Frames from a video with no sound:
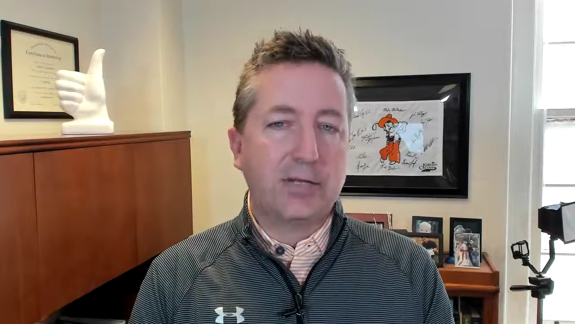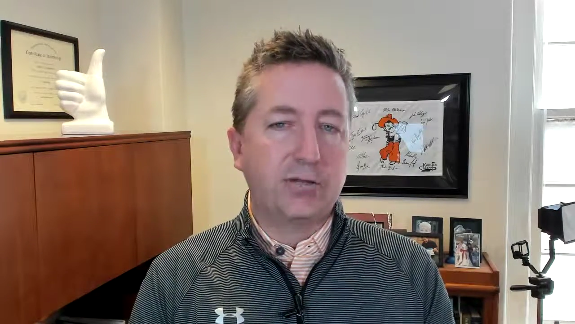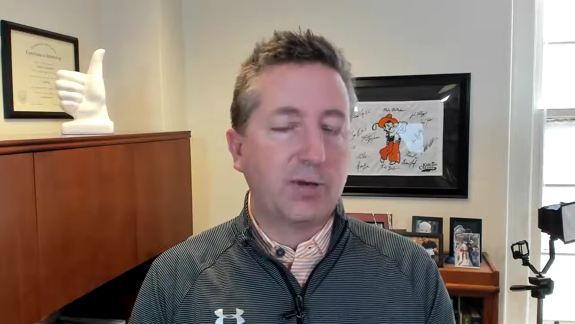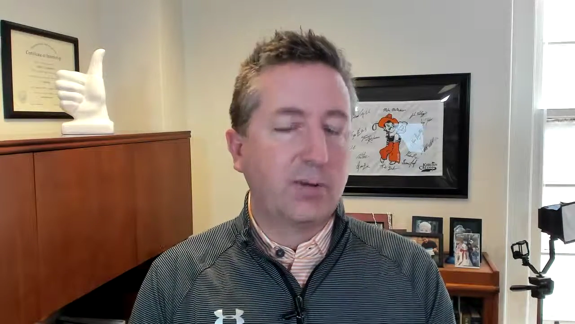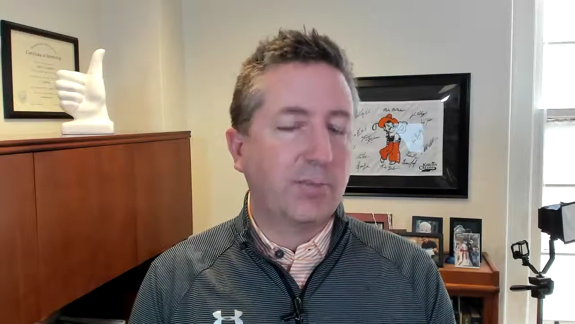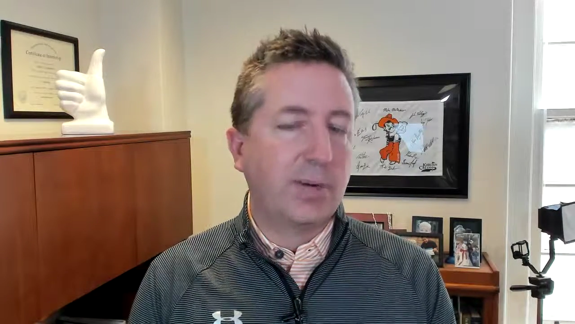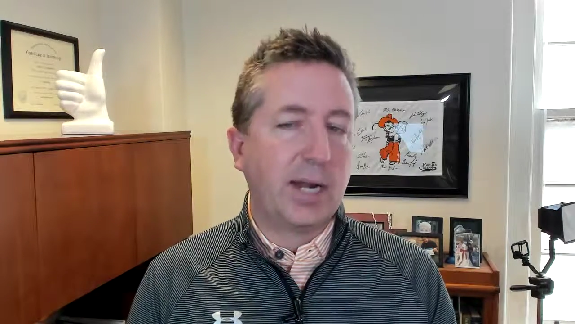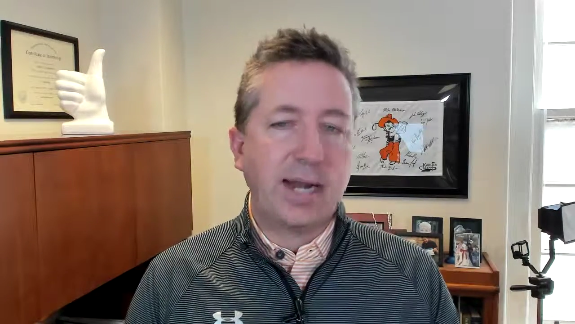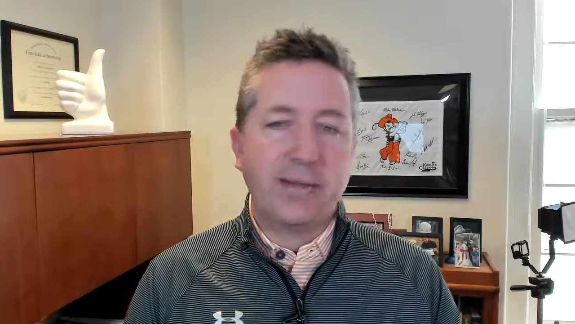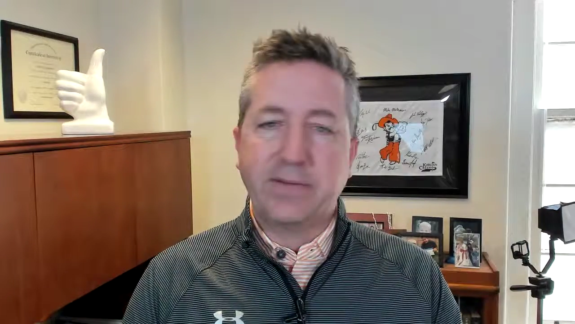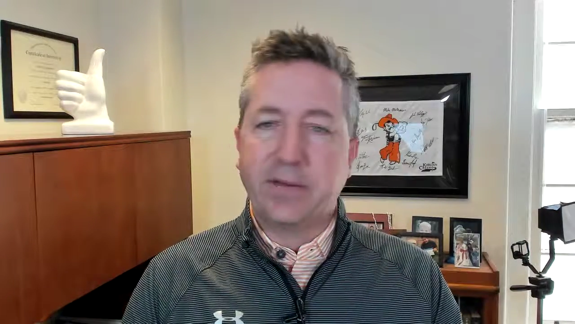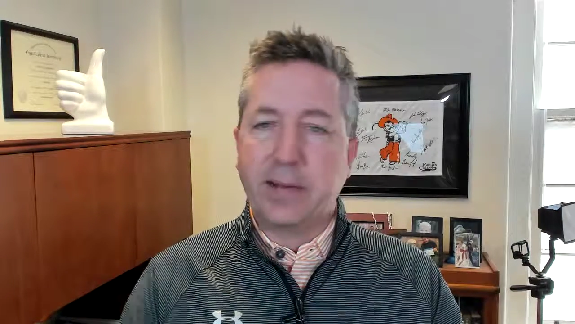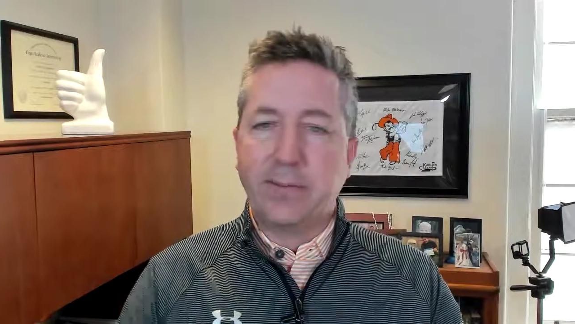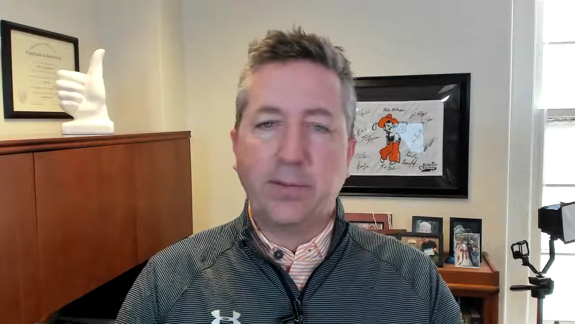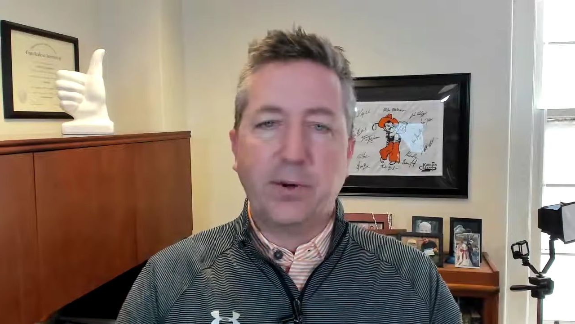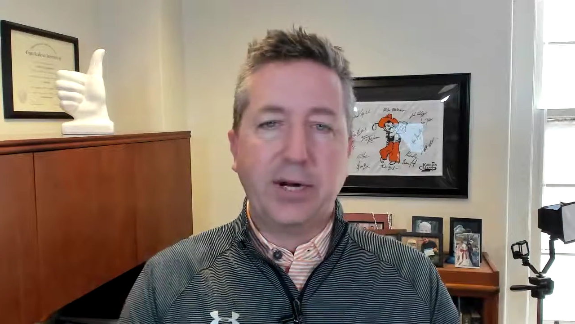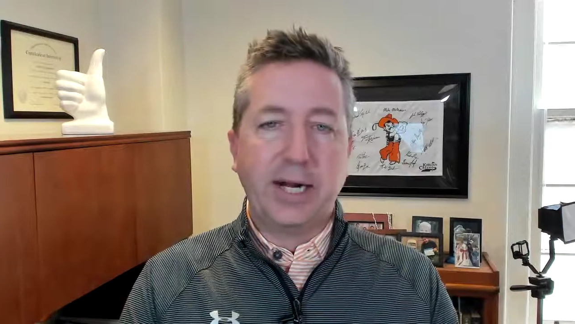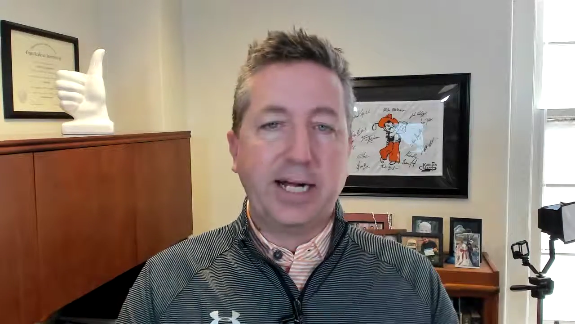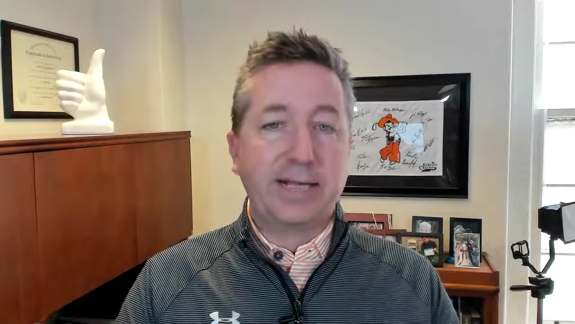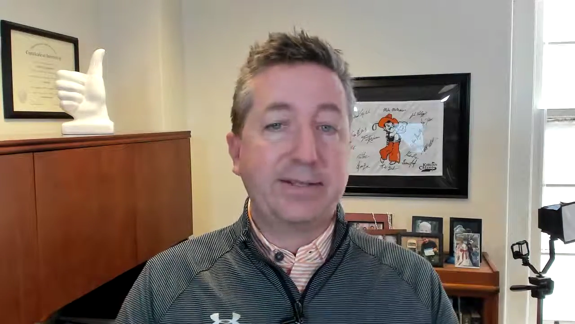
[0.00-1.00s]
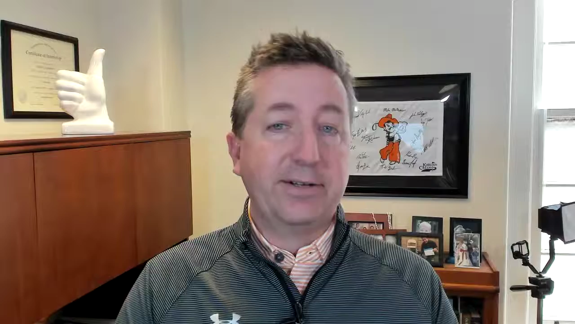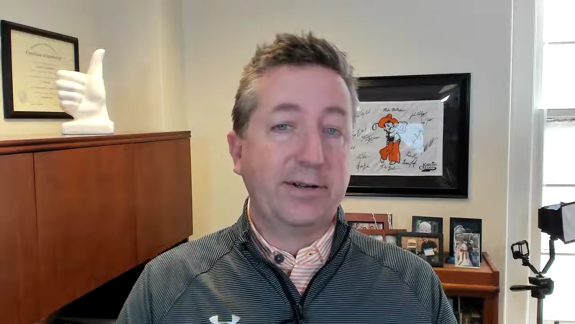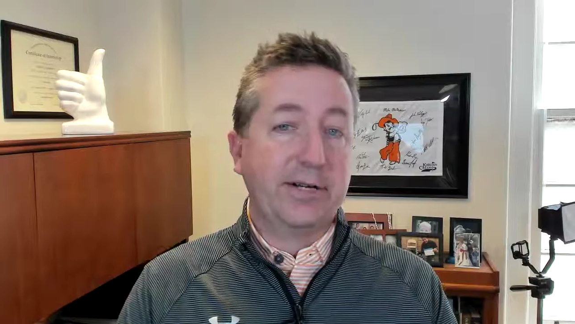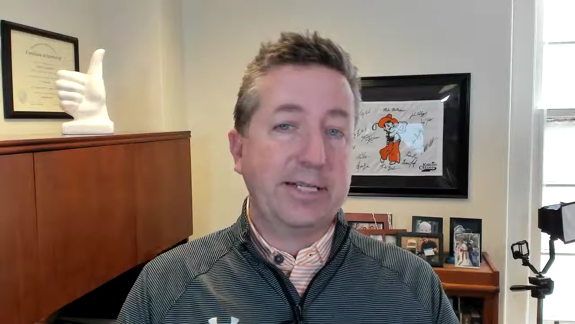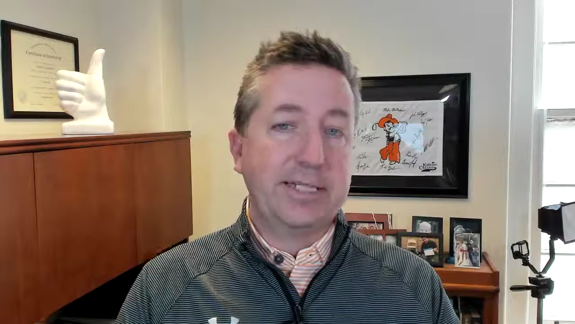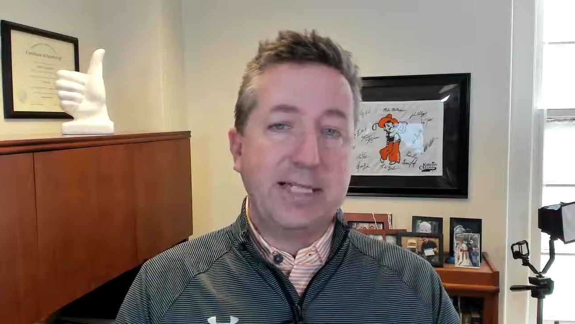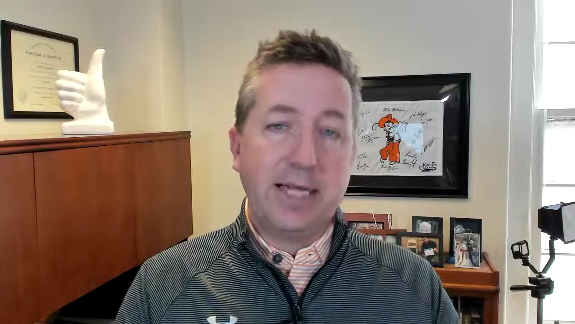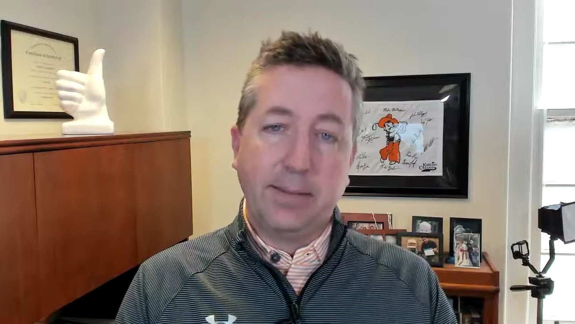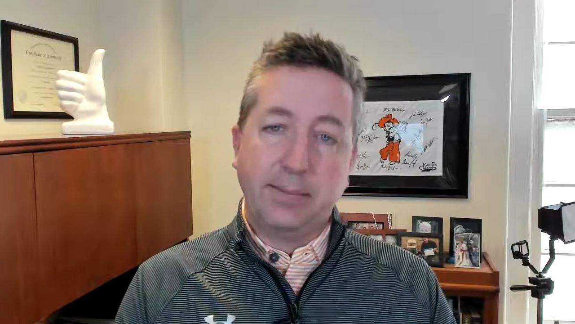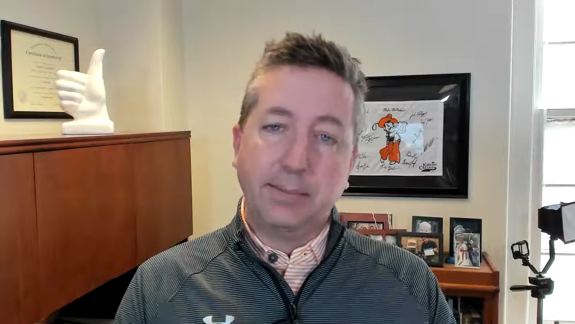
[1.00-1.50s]
So I'm not even going to put it out there to
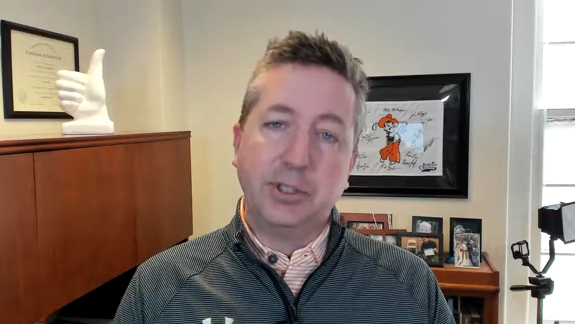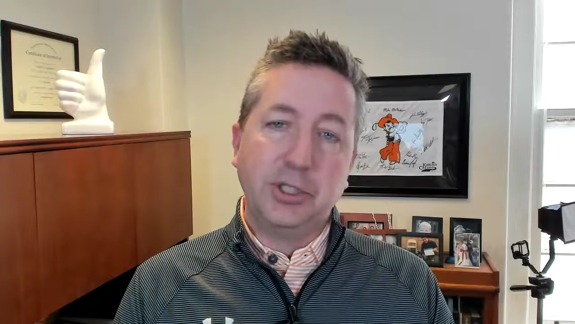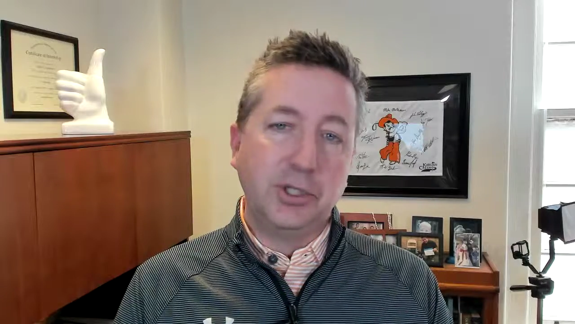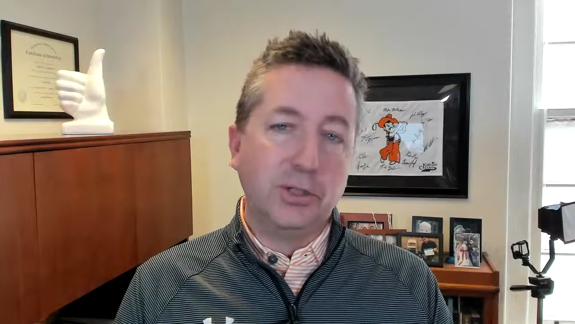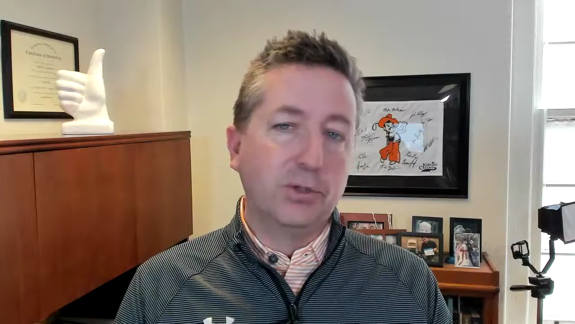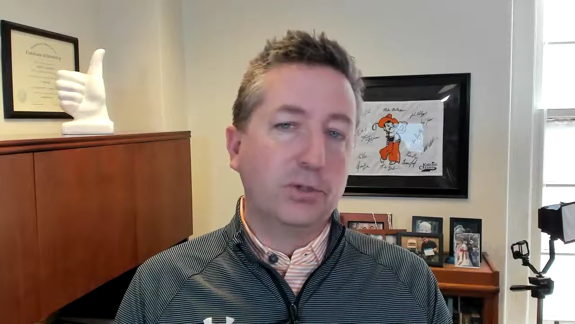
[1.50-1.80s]
tempt you